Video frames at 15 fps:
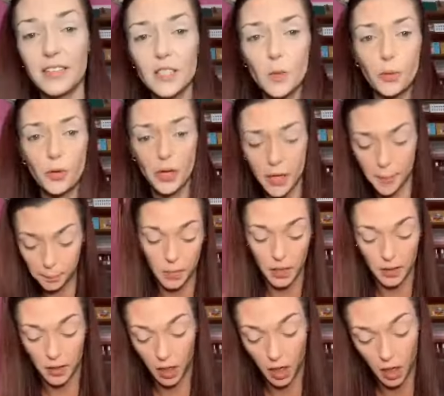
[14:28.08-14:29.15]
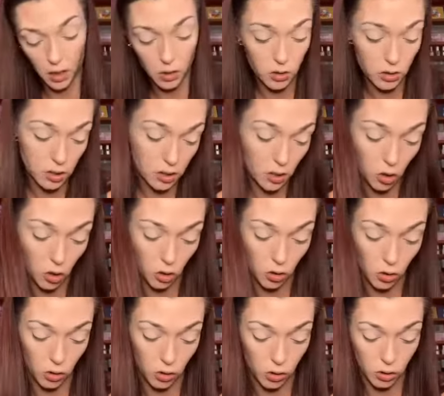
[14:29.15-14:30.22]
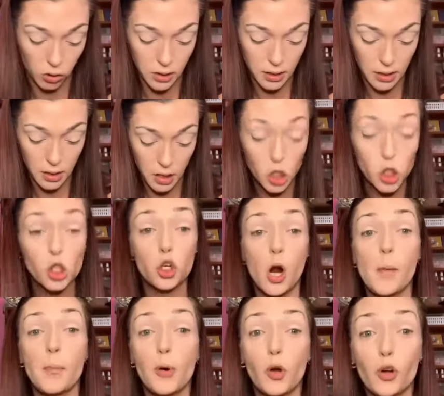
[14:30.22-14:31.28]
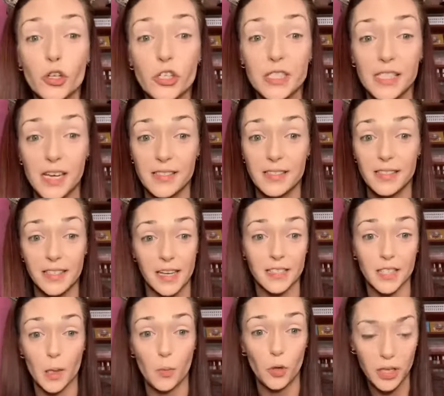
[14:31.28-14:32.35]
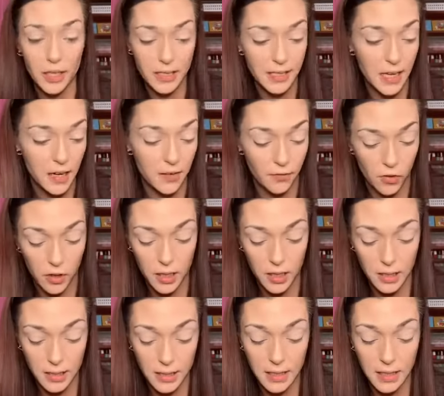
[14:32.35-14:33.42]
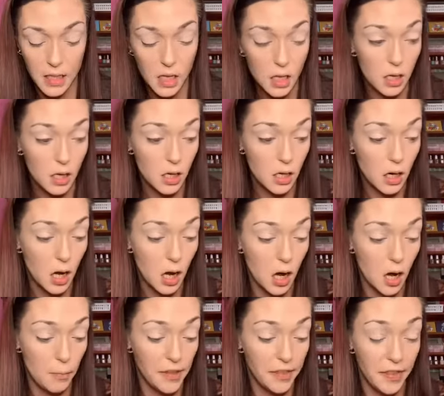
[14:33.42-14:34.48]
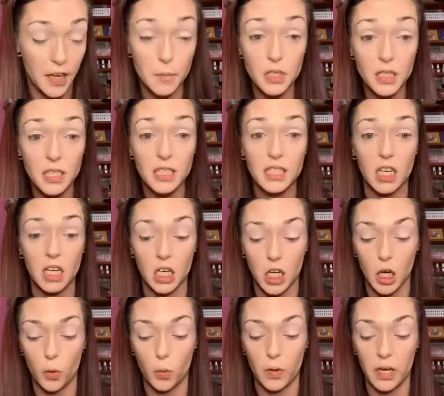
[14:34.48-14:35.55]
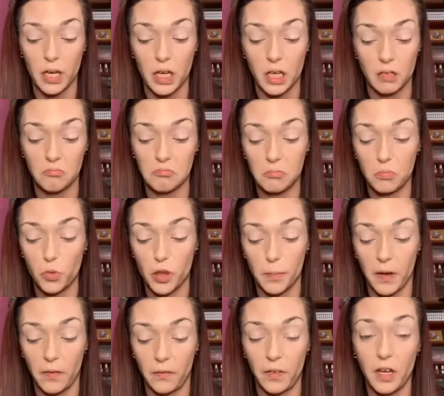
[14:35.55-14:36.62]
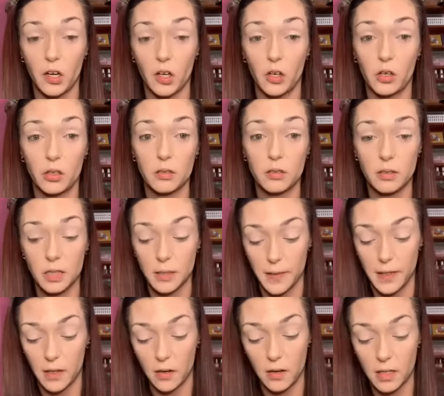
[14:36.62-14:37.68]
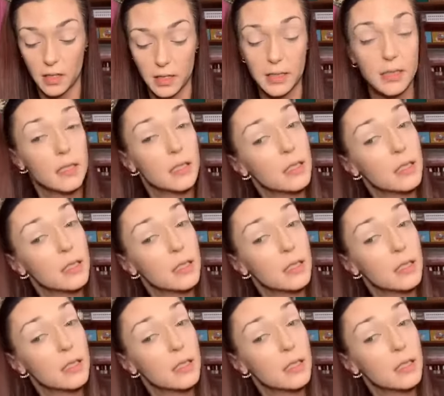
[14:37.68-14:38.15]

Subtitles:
so pretty. The color is called Tropical Sunset. So I'm really excited for this. I think I'm just gonna go in with my finger, to be honest.